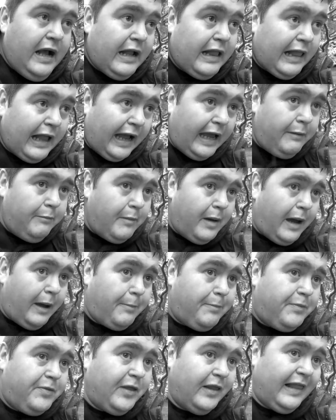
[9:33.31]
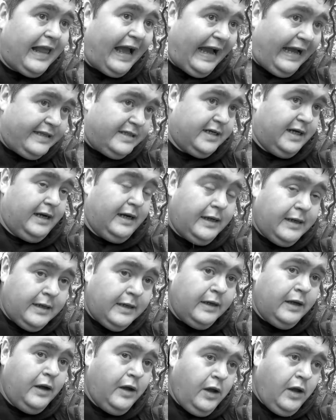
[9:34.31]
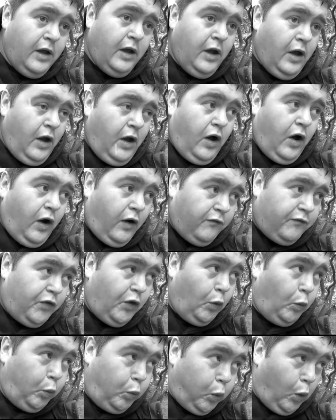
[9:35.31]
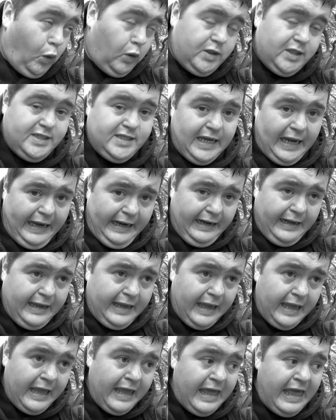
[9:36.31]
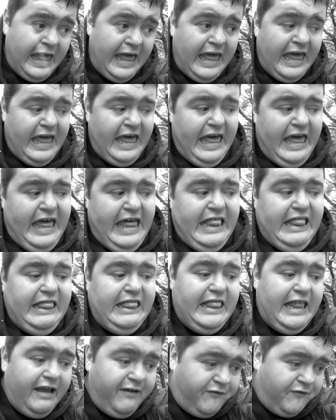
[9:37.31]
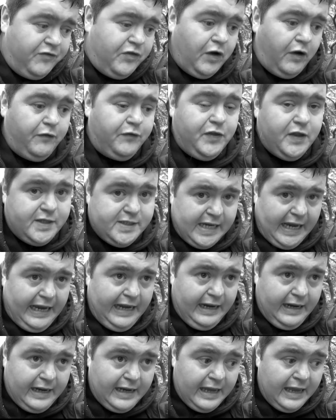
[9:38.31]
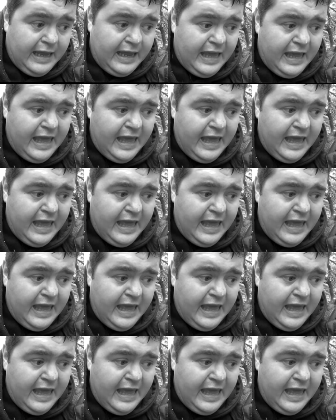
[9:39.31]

climb up the ladder of the water tank, lift off the tank,